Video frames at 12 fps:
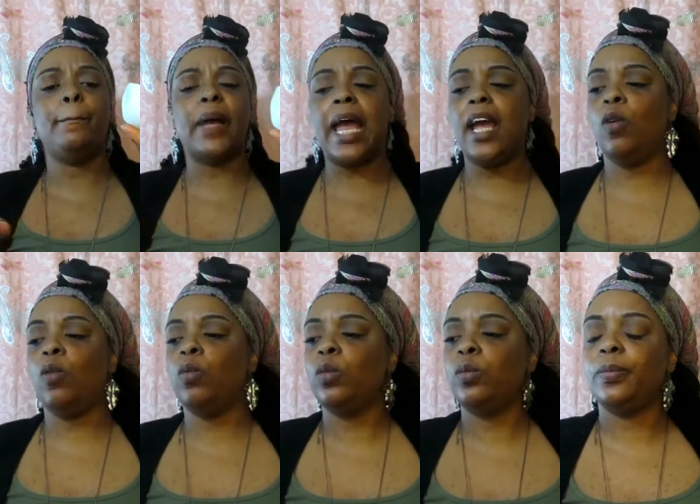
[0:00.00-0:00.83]
Bow.
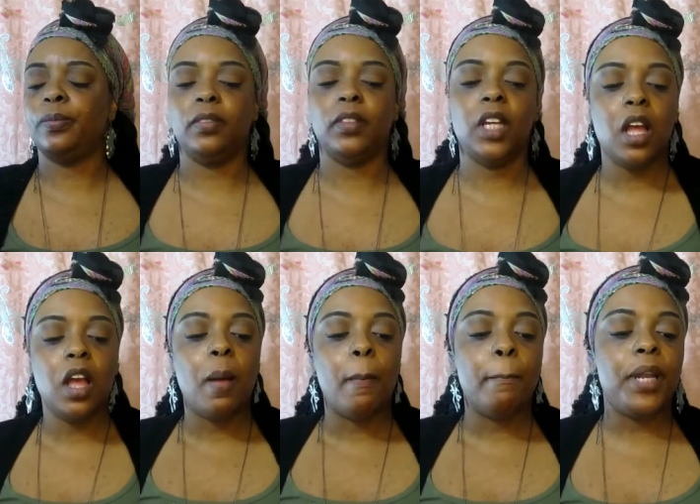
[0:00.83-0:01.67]

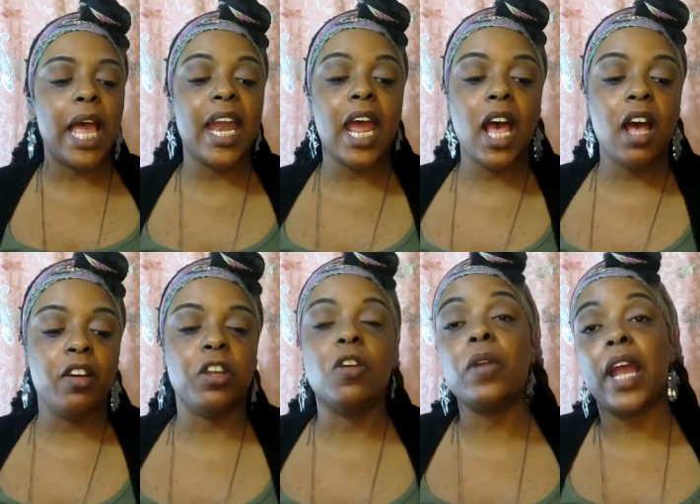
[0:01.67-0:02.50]
Blot out.
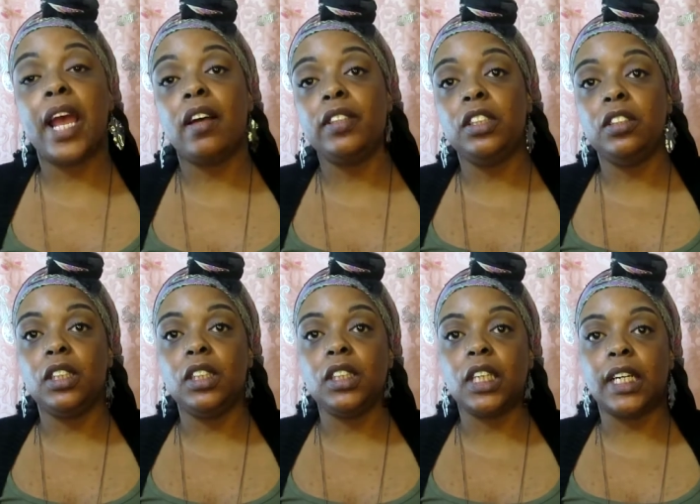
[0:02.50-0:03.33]
You don't have to do
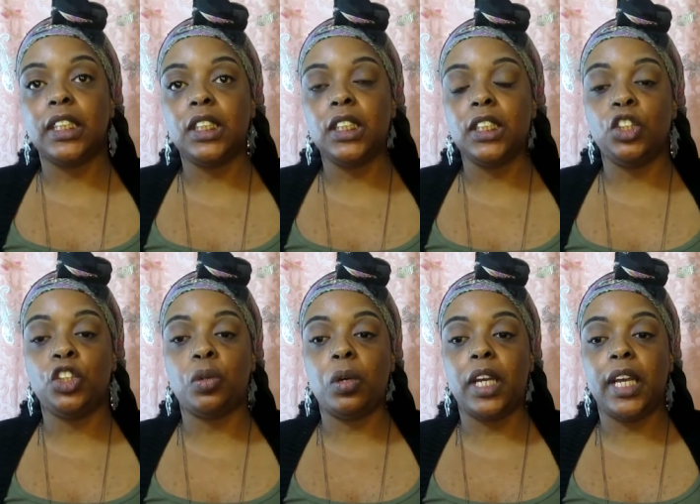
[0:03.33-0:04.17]
this. I just
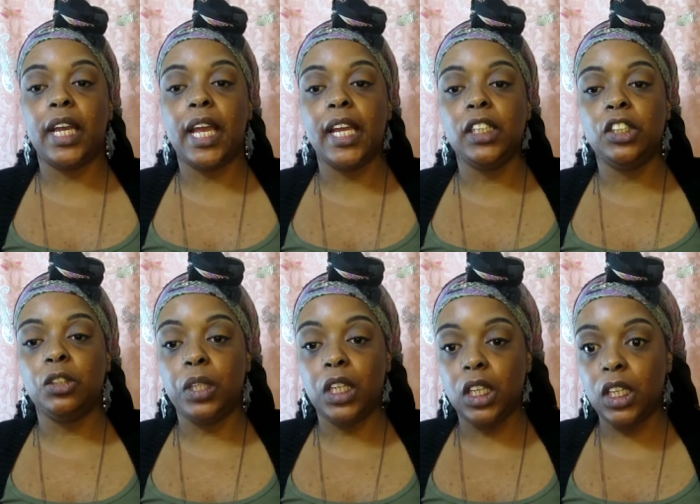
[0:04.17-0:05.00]
enjoy a
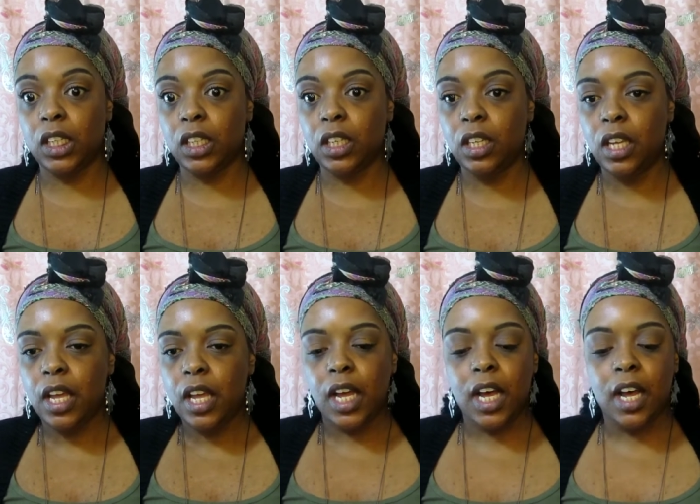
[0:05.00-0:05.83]
dewy look.
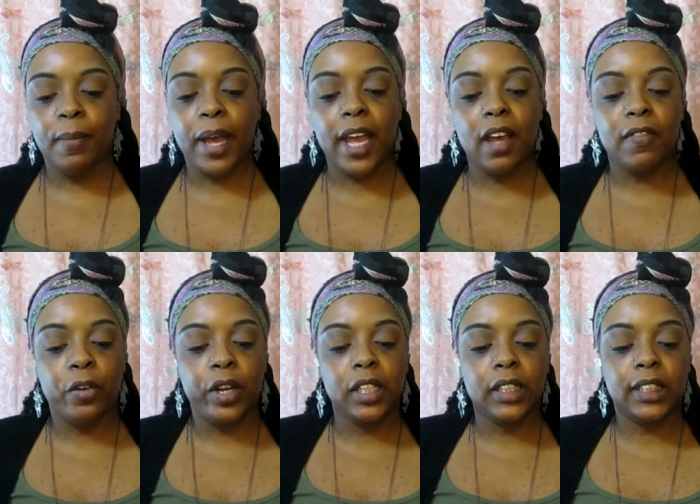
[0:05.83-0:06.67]
Um, I have
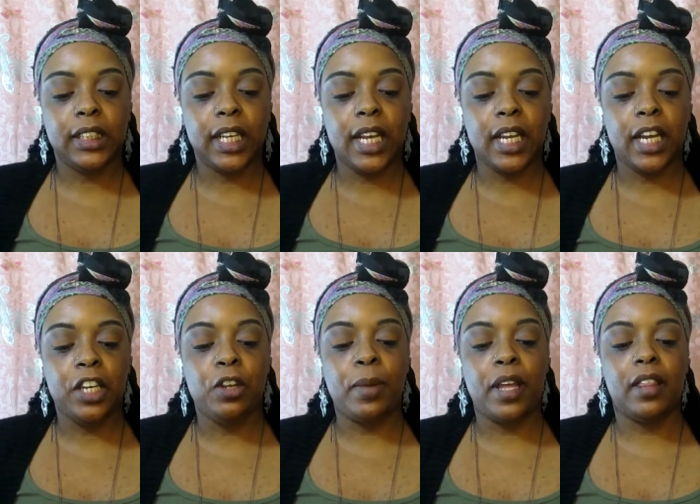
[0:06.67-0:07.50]
oily skin and
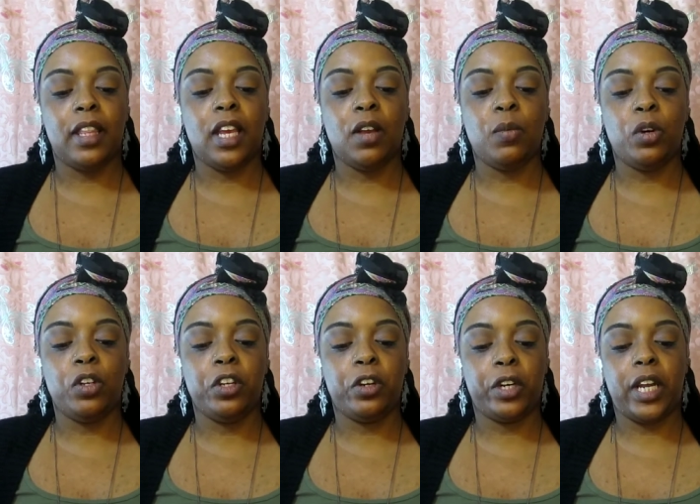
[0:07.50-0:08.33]
you may think, well,
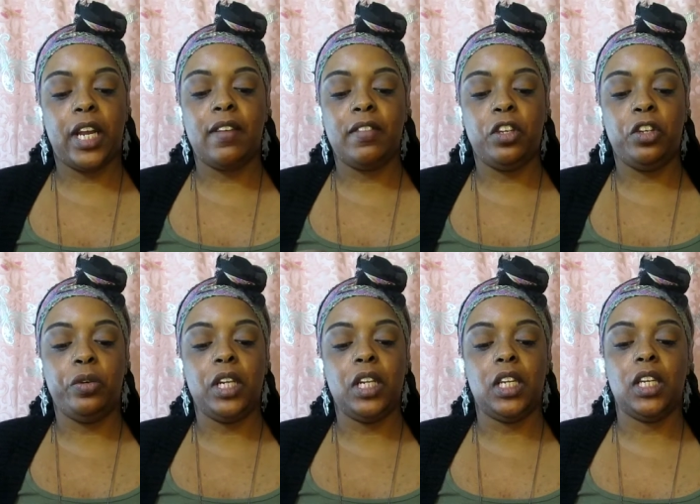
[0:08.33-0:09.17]
you already have a
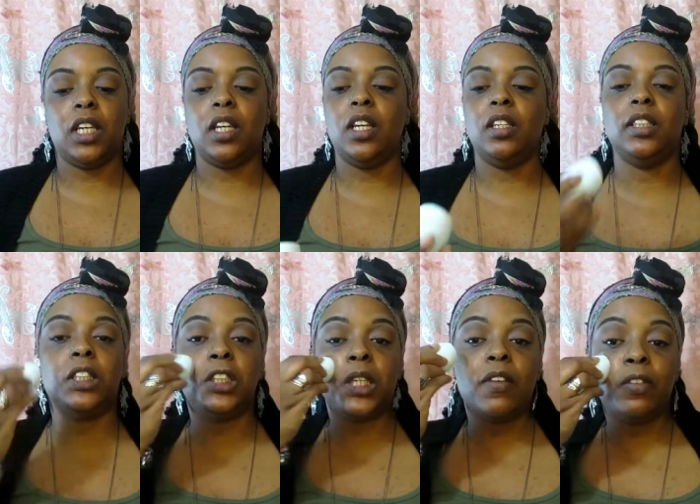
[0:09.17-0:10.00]
dewy look
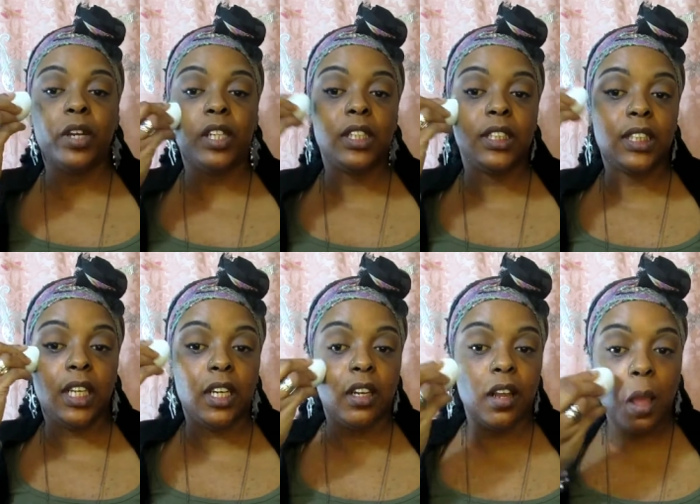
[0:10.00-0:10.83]
since you have oily
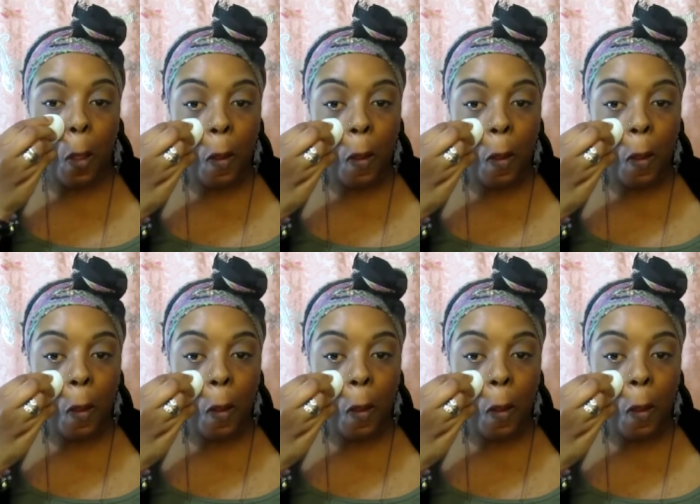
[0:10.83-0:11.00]
skin